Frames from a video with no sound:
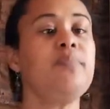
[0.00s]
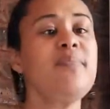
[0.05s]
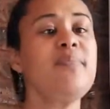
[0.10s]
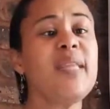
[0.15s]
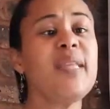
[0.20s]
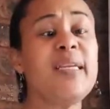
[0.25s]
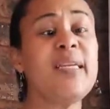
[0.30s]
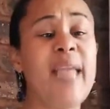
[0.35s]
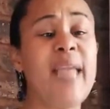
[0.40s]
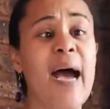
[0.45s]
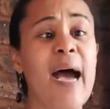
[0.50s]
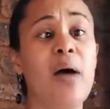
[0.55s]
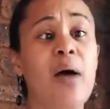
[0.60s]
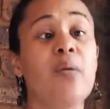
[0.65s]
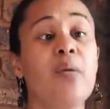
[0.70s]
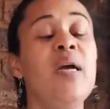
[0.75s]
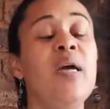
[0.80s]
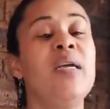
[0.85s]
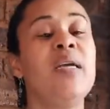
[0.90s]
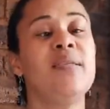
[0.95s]
Now,
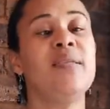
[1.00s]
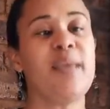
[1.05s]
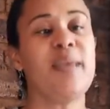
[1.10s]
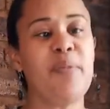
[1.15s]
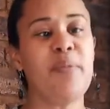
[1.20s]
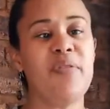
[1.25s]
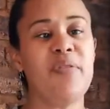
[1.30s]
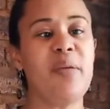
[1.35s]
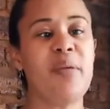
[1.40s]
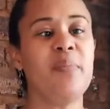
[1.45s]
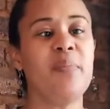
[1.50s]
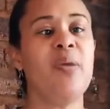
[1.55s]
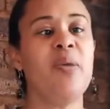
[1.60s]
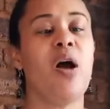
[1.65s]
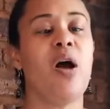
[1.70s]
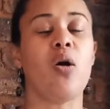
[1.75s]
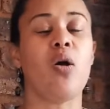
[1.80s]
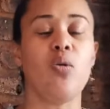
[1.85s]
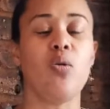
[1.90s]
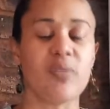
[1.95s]
some of them
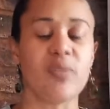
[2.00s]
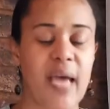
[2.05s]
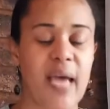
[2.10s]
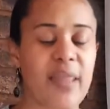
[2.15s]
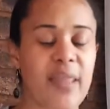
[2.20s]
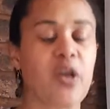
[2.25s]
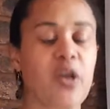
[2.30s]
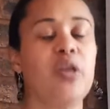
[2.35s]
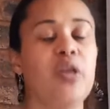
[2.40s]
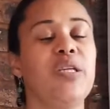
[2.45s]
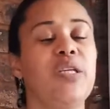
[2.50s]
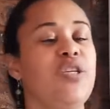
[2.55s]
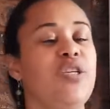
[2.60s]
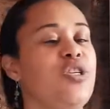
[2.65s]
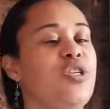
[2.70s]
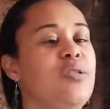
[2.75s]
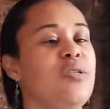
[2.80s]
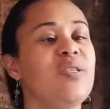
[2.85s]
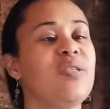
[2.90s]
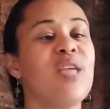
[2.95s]
are called other
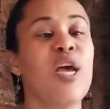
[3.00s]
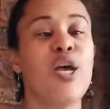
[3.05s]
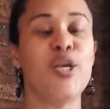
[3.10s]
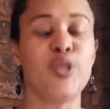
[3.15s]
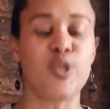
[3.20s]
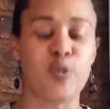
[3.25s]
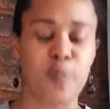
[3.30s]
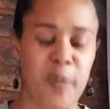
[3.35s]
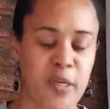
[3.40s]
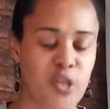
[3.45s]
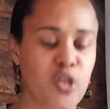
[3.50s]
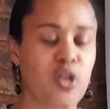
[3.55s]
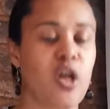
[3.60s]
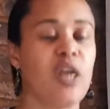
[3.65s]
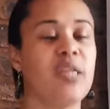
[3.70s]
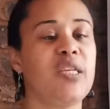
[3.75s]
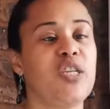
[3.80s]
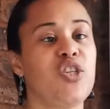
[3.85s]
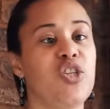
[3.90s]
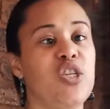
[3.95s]
conditions, special
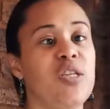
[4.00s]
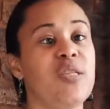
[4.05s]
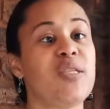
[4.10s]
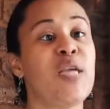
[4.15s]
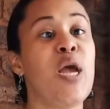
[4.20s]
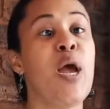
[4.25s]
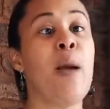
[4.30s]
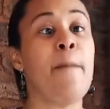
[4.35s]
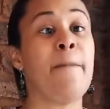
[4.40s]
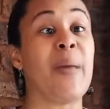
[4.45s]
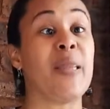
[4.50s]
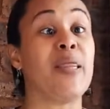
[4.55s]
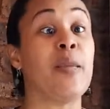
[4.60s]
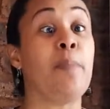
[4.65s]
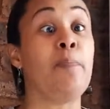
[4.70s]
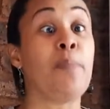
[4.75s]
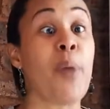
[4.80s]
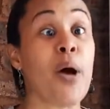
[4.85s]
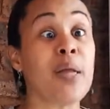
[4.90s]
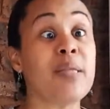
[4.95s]
conditions, but the
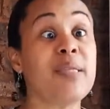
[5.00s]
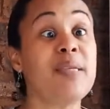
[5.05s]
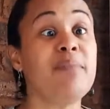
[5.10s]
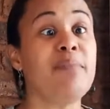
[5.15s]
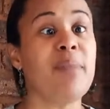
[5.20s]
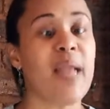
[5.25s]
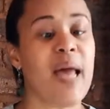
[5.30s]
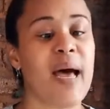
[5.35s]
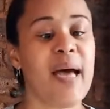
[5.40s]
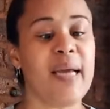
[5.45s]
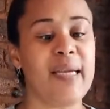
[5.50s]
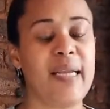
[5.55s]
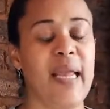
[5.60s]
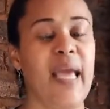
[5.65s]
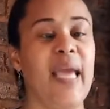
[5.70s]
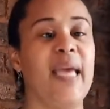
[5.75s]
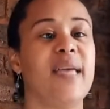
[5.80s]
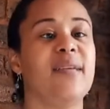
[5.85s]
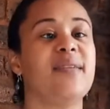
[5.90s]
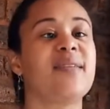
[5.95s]
bottom line
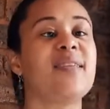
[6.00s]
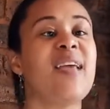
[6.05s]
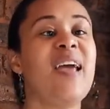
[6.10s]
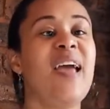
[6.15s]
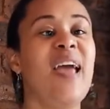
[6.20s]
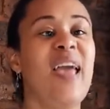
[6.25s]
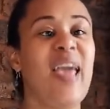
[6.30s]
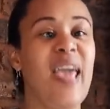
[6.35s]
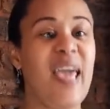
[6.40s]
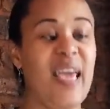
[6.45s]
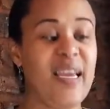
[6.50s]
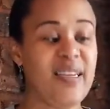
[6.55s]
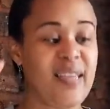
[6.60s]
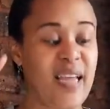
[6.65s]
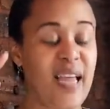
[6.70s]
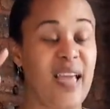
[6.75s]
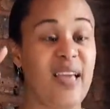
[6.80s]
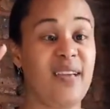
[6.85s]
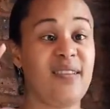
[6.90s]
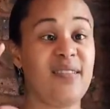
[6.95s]
is, it
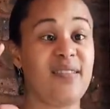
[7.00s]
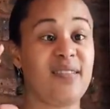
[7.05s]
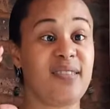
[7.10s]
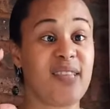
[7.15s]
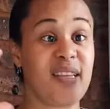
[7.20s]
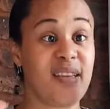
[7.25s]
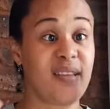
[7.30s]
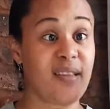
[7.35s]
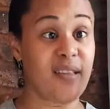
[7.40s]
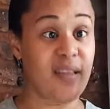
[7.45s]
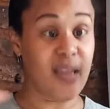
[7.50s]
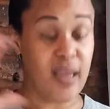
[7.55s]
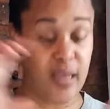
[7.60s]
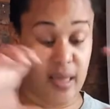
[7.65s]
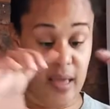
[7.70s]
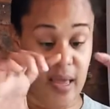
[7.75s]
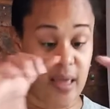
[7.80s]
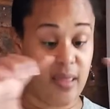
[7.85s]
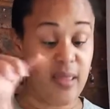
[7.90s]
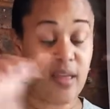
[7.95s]
is
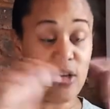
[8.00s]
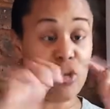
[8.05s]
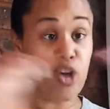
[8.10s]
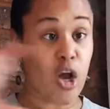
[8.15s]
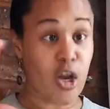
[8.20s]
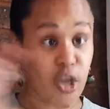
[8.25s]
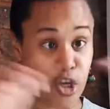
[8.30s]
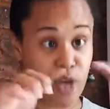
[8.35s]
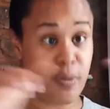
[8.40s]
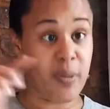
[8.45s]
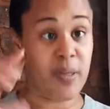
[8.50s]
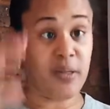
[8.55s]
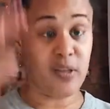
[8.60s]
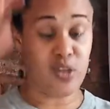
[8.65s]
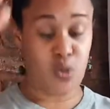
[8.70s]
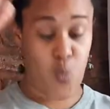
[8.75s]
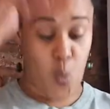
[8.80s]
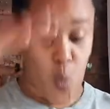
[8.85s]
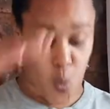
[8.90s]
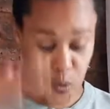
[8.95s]
in the document,
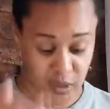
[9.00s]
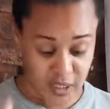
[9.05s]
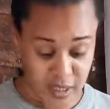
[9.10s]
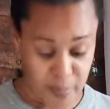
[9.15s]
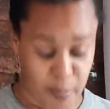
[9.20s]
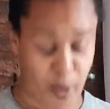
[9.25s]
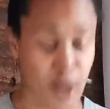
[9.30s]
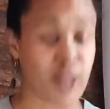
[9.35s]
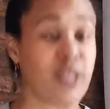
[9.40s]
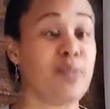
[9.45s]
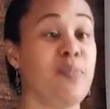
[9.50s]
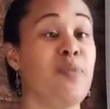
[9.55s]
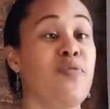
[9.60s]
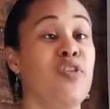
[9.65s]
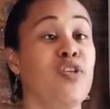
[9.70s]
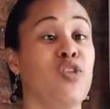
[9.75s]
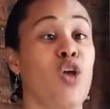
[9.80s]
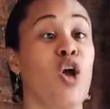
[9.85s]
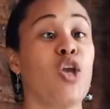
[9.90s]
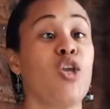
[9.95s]
towards the bottom of the
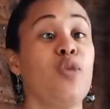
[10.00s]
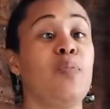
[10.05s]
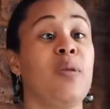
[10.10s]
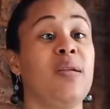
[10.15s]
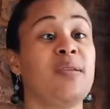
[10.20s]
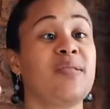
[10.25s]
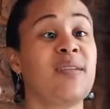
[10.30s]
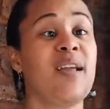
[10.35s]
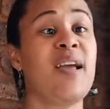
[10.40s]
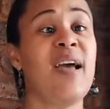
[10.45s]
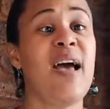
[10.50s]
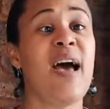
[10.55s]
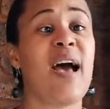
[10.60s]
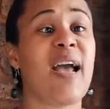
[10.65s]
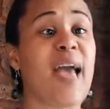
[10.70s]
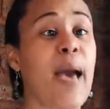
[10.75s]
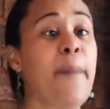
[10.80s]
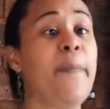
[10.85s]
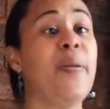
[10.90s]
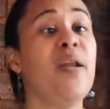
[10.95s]
document, a
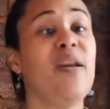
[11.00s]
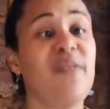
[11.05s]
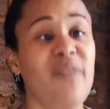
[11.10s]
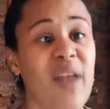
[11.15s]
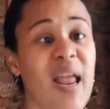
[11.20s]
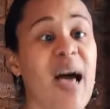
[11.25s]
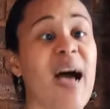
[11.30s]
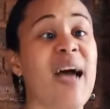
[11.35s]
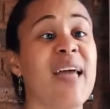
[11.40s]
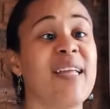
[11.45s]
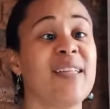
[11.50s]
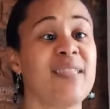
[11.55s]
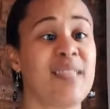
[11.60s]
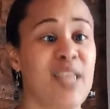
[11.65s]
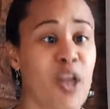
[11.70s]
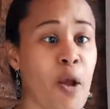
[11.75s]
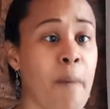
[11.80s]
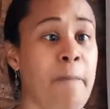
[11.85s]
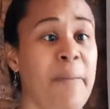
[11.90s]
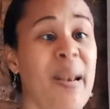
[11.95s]
couple of lines that
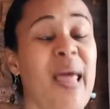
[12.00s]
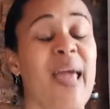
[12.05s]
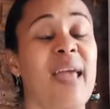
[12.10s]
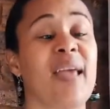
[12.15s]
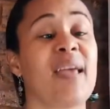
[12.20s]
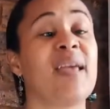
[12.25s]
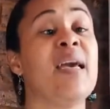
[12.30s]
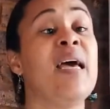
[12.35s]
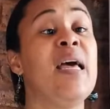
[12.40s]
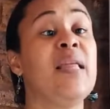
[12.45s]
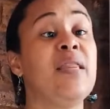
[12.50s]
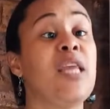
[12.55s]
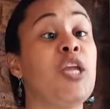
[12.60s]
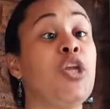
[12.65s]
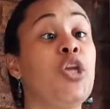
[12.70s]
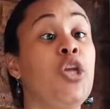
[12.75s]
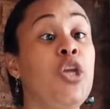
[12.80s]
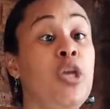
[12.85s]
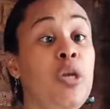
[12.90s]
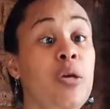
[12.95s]
are blank that
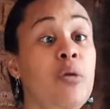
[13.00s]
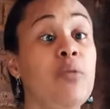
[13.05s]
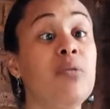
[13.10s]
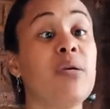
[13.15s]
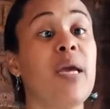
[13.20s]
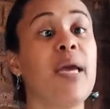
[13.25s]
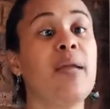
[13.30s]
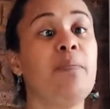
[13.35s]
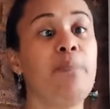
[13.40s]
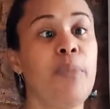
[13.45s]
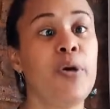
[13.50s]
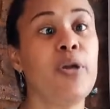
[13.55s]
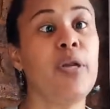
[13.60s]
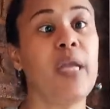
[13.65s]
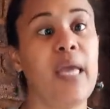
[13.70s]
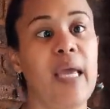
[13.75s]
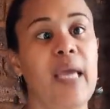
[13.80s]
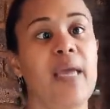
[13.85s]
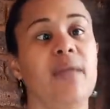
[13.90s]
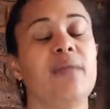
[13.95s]
you can put
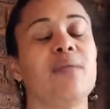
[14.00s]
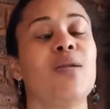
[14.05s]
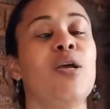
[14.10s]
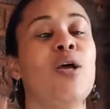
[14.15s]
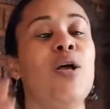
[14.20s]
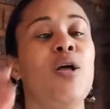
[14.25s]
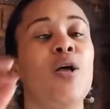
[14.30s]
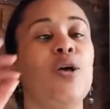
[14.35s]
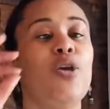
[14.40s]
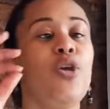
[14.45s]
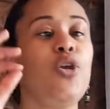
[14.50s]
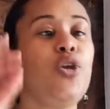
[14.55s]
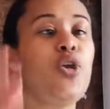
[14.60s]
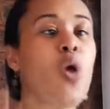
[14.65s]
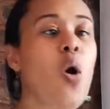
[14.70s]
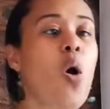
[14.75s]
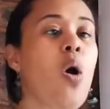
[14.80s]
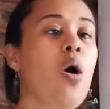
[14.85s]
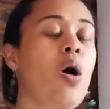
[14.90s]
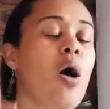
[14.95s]
in
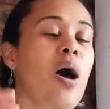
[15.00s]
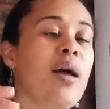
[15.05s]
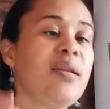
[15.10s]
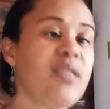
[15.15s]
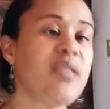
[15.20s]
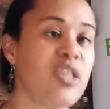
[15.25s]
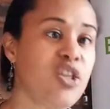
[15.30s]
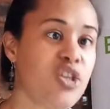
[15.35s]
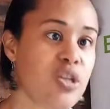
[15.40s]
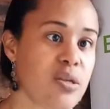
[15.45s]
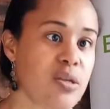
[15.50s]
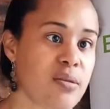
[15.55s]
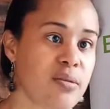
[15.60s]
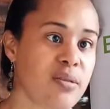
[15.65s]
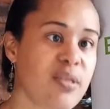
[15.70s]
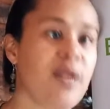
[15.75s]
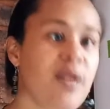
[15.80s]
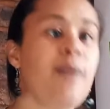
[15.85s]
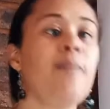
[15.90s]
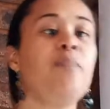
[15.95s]
your
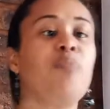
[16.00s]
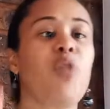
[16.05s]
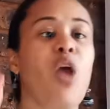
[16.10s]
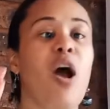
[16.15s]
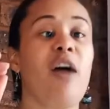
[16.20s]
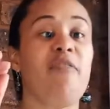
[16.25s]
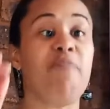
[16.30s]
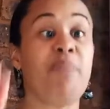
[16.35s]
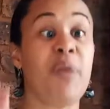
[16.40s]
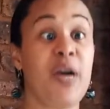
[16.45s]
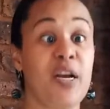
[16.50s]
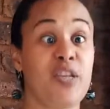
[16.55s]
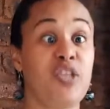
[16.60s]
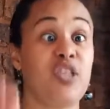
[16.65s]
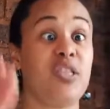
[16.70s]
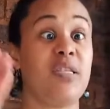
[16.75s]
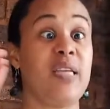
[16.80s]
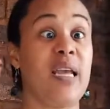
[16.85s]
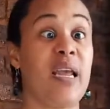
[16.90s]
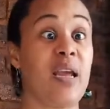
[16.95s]
conditions of
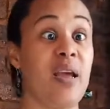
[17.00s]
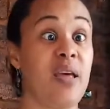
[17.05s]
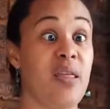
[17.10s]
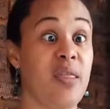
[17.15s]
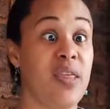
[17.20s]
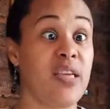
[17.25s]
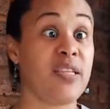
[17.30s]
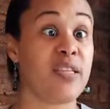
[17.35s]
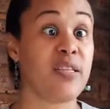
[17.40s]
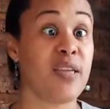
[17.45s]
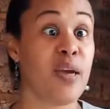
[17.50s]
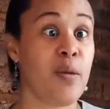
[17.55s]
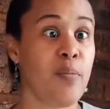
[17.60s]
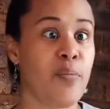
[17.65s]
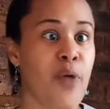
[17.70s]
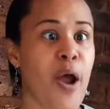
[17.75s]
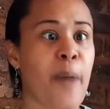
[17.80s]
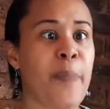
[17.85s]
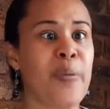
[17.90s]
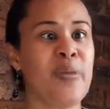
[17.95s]
purchasing this
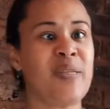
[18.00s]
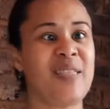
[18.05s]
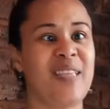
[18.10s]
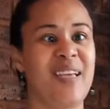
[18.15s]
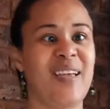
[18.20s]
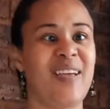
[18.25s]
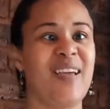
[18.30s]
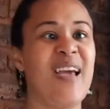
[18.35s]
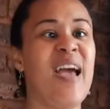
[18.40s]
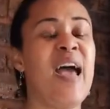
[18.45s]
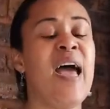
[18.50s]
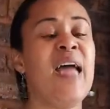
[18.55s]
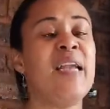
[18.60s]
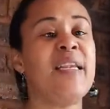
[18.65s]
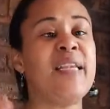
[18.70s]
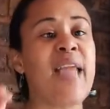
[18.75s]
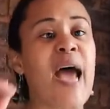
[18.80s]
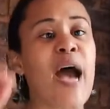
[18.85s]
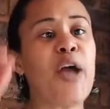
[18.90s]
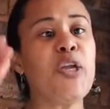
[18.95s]
property.
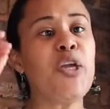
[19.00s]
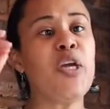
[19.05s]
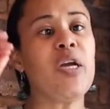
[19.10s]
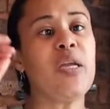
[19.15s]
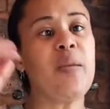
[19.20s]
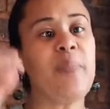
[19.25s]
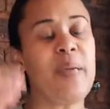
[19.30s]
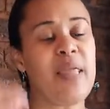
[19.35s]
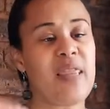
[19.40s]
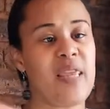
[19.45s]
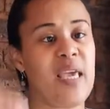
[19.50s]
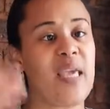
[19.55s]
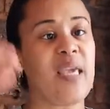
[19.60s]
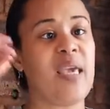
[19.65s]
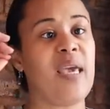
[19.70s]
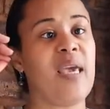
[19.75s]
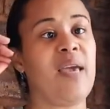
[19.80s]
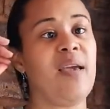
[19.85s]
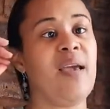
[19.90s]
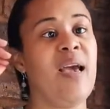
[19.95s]
Now you're going to be
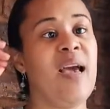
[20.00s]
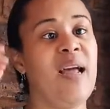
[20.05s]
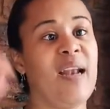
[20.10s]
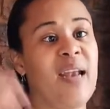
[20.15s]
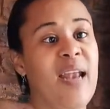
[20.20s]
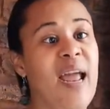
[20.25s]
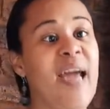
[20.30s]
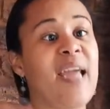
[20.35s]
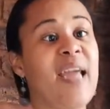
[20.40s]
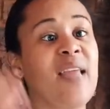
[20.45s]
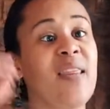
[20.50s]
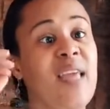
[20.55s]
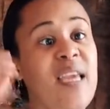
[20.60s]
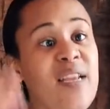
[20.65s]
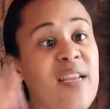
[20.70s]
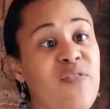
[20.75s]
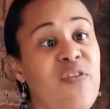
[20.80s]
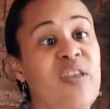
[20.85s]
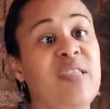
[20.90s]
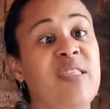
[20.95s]
thinking like the
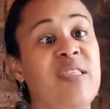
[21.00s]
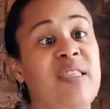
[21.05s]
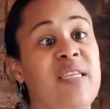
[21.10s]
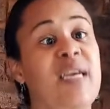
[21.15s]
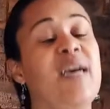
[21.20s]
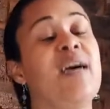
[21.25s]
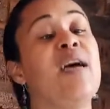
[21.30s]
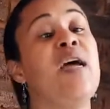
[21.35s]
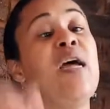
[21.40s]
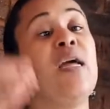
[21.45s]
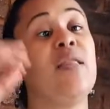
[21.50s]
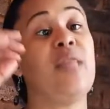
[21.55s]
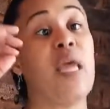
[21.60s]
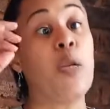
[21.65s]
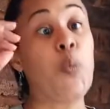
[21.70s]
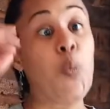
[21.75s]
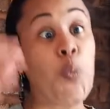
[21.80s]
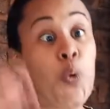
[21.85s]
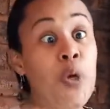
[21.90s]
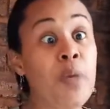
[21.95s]
investor that
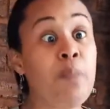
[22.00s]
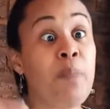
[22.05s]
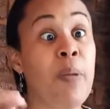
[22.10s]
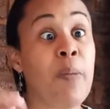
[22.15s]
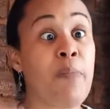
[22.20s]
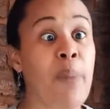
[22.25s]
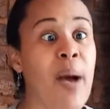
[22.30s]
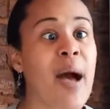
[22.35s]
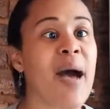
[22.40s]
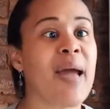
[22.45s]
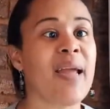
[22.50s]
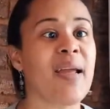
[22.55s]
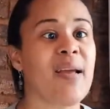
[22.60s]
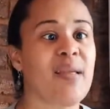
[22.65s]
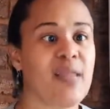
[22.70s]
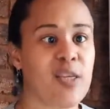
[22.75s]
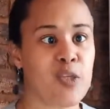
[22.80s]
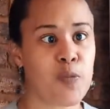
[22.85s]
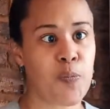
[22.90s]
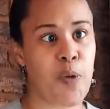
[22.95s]
would be buying
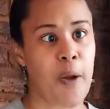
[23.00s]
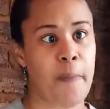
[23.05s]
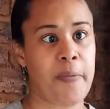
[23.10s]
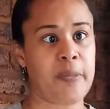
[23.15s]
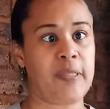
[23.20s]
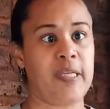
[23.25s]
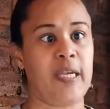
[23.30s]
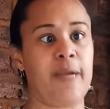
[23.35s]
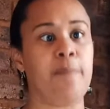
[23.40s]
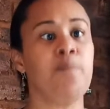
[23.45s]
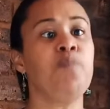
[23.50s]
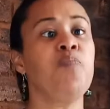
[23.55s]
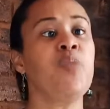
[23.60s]
this property.